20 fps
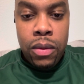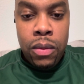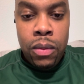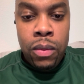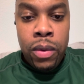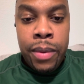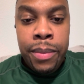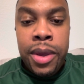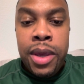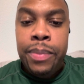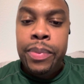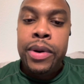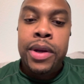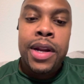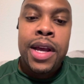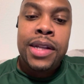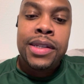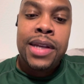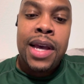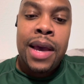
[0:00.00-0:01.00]
with me putting
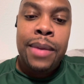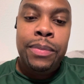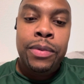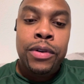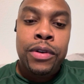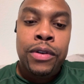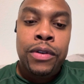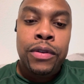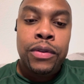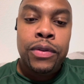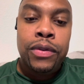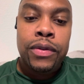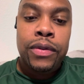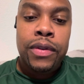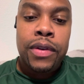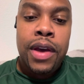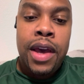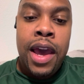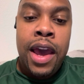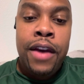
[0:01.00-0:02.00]
that type of
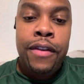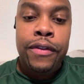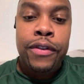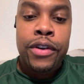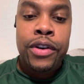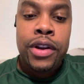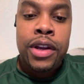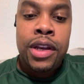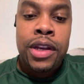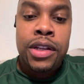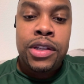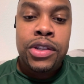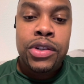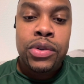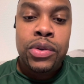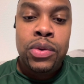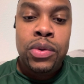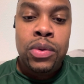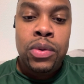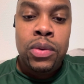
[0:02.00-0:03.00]
effort
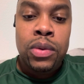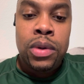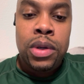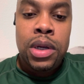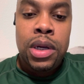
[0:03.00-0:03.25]
into